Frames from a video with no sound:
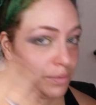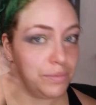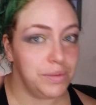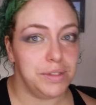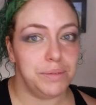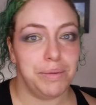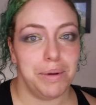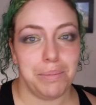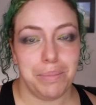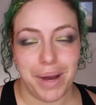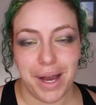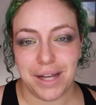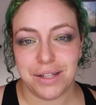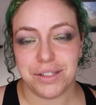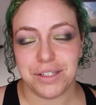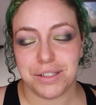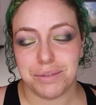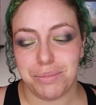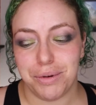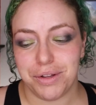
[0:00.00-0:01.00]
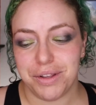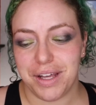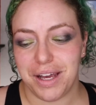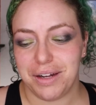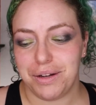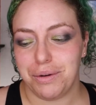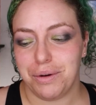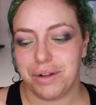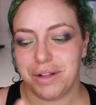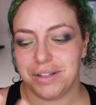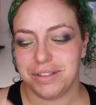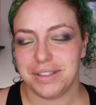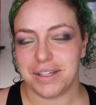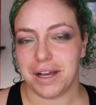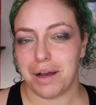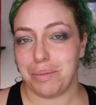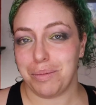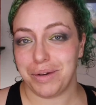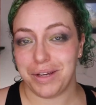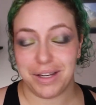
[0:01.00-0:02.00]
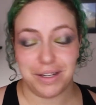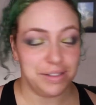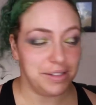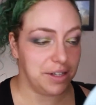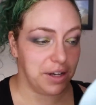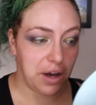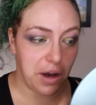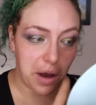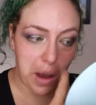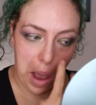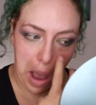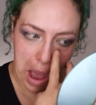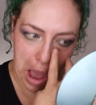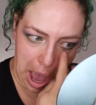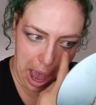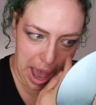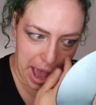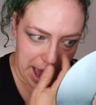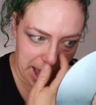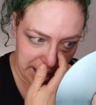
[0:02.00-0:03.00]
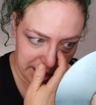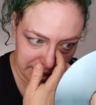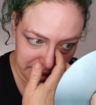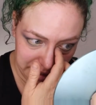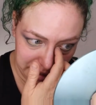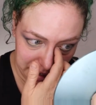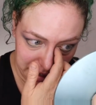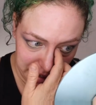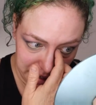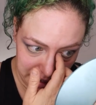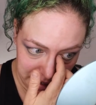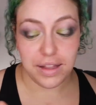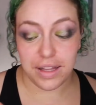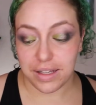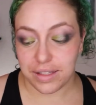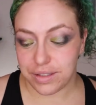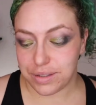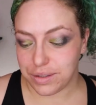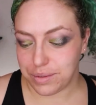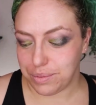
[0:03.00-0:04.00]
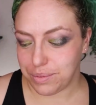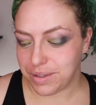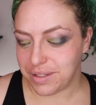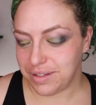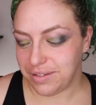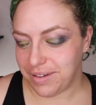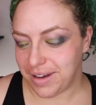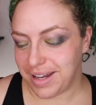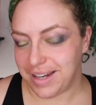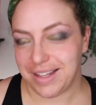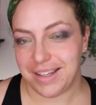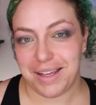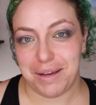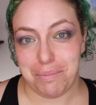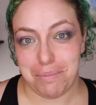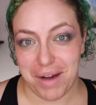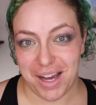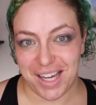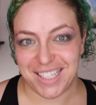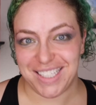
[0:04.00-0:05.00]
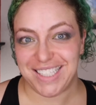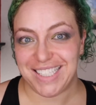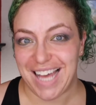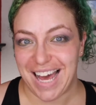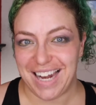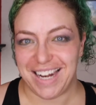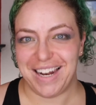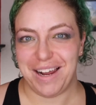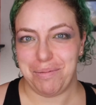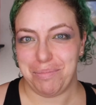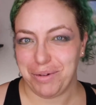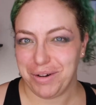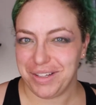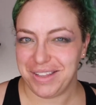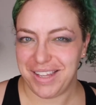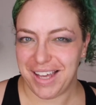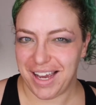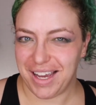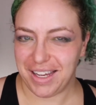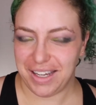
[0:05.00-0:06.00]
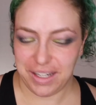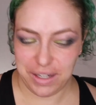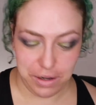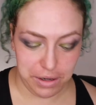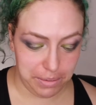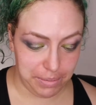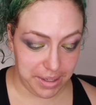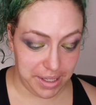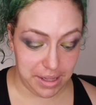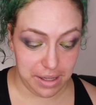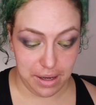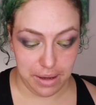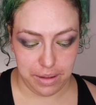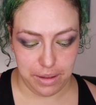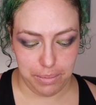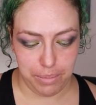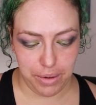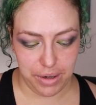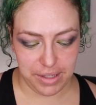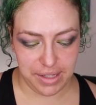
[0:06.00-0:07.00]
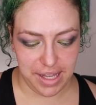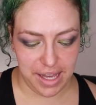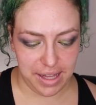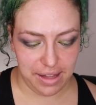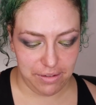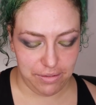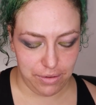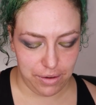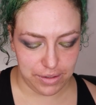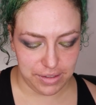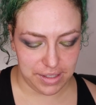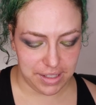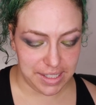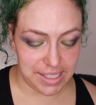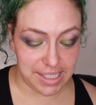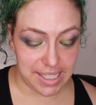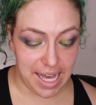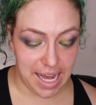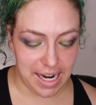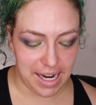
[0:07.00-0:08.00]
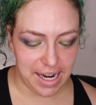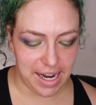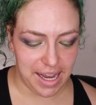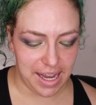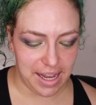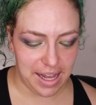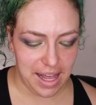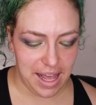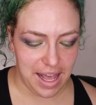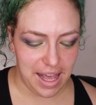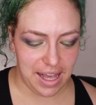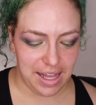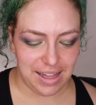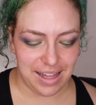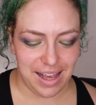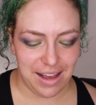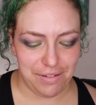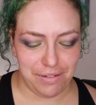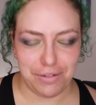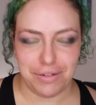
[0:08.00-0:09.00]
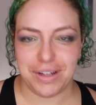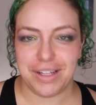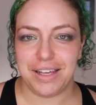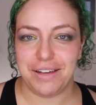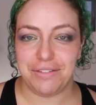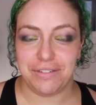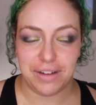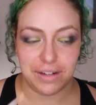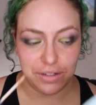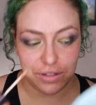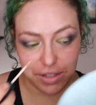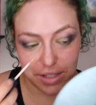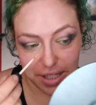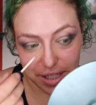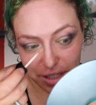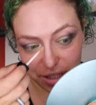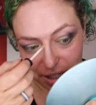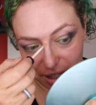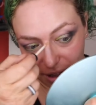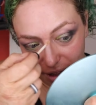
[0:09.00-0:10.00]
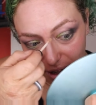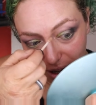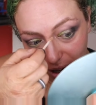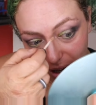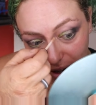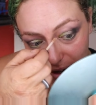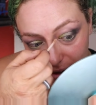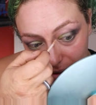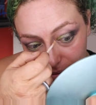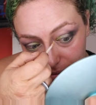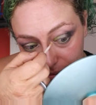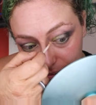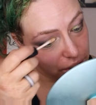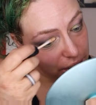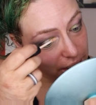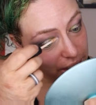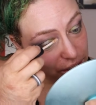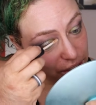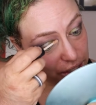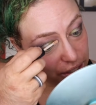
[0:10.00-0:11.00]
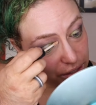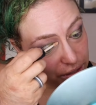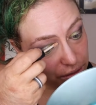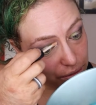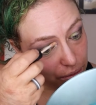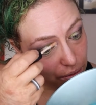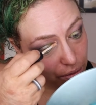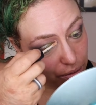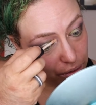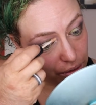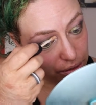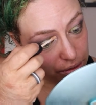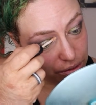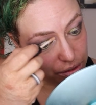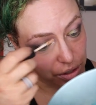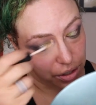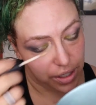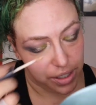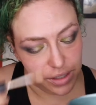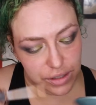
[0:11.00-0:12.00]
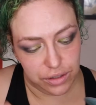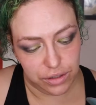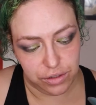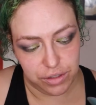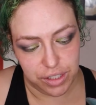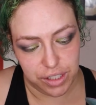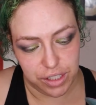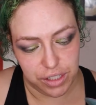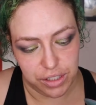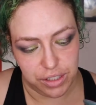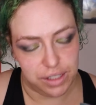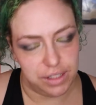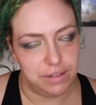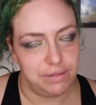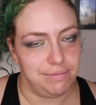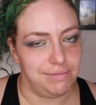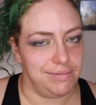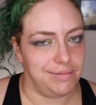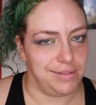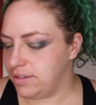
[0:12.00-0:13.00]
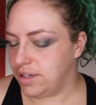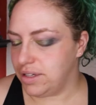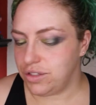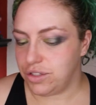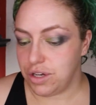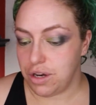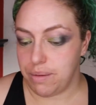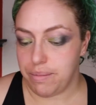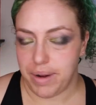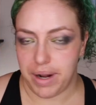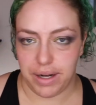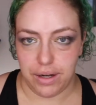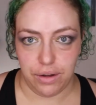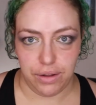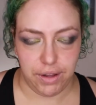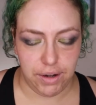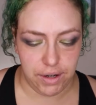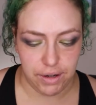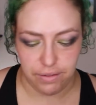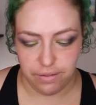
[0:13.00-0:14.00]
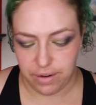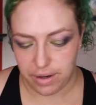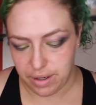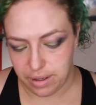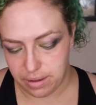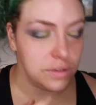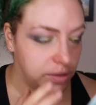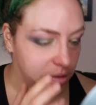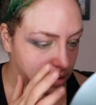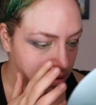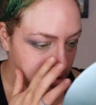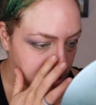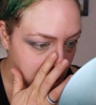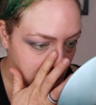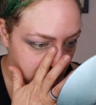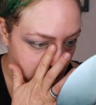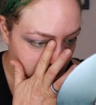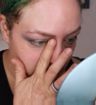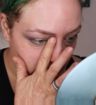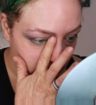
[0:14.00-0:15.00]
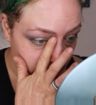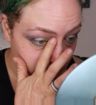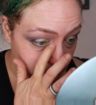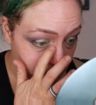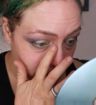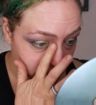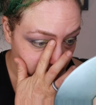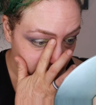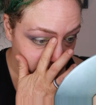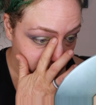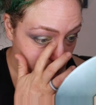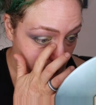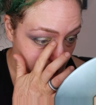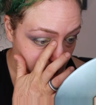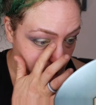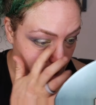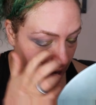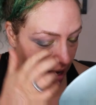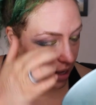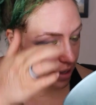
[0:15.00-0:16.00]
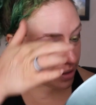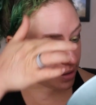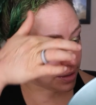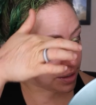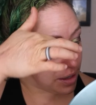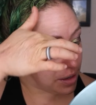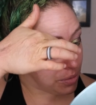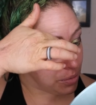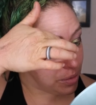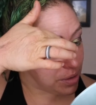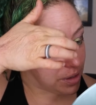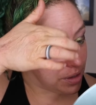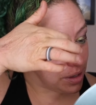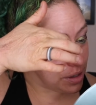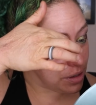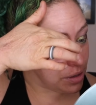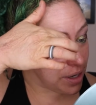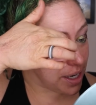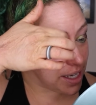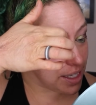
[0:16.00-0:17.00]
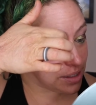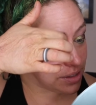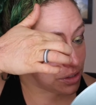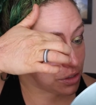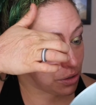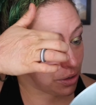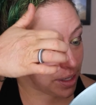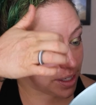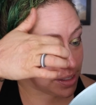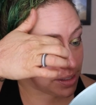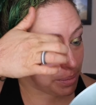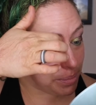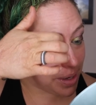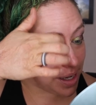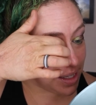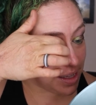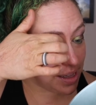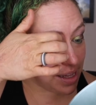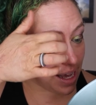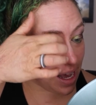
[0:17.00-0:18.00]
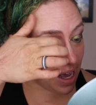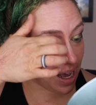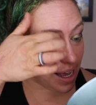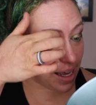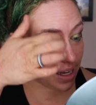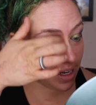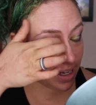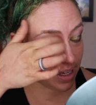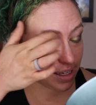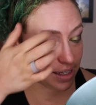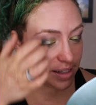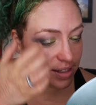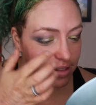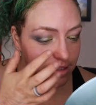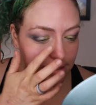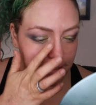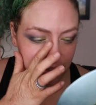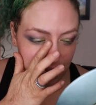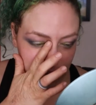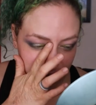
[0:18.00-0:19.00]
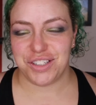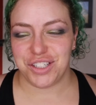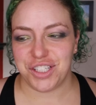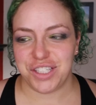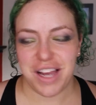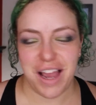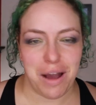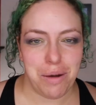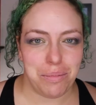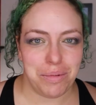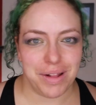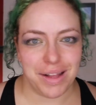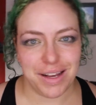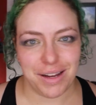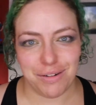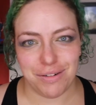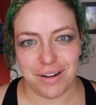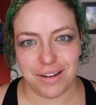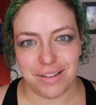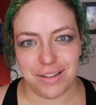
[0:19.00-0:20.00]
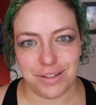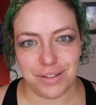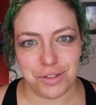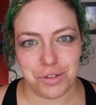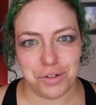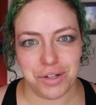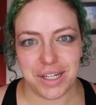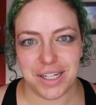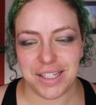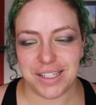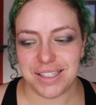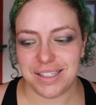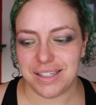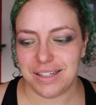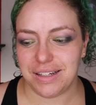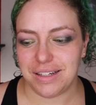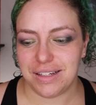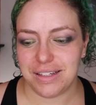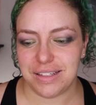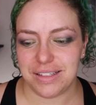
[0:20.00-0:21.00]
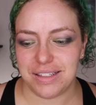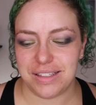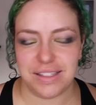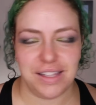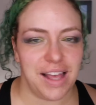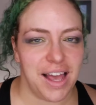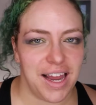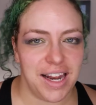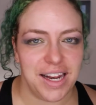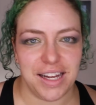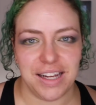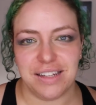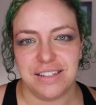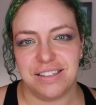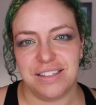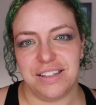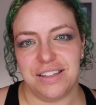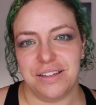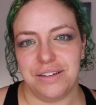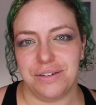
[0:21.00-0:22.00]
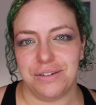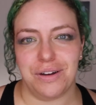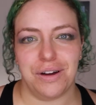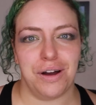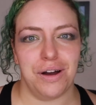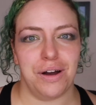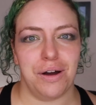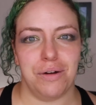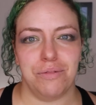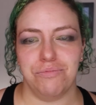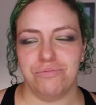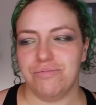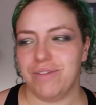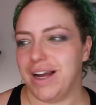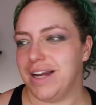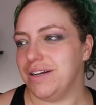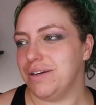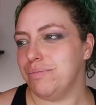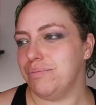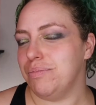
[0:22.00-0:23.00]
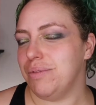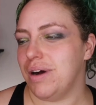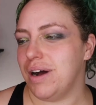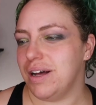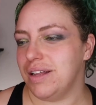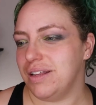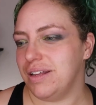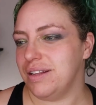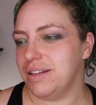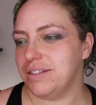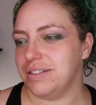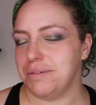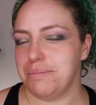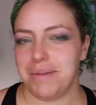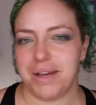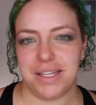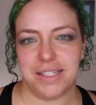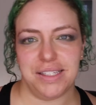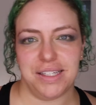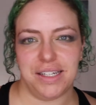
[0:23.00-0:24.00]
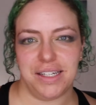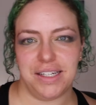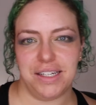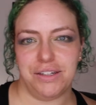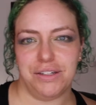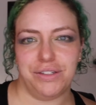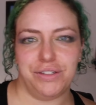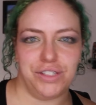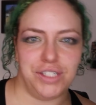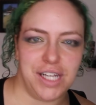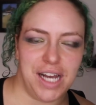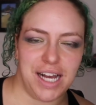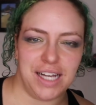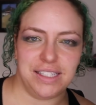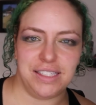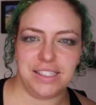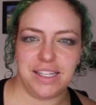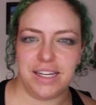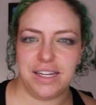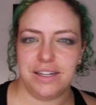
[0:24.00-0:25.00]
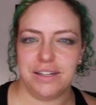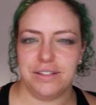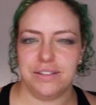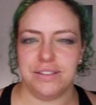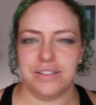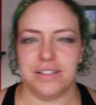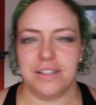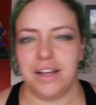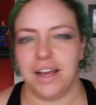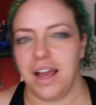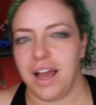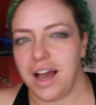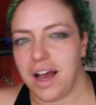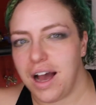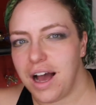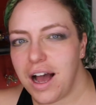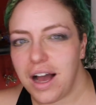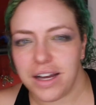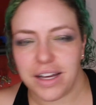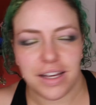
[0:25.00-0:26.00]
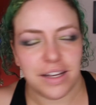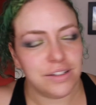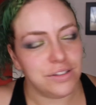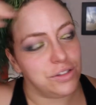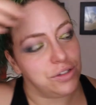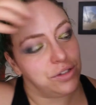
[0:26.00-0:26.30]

we spent Patrick's birthday in New Orleans a couple of years ago, and this was finally my Saturday birthday. You know what I mean? The, the birthday that falls on a Saturday. And they have a really fun tradition there. Tradition or tourist tradition, not sure, but I know they're different. So uh, and one of the great joys about that is shambling around the streets and sliding into a random bar that looks amazing and hearing jazz singers and hugging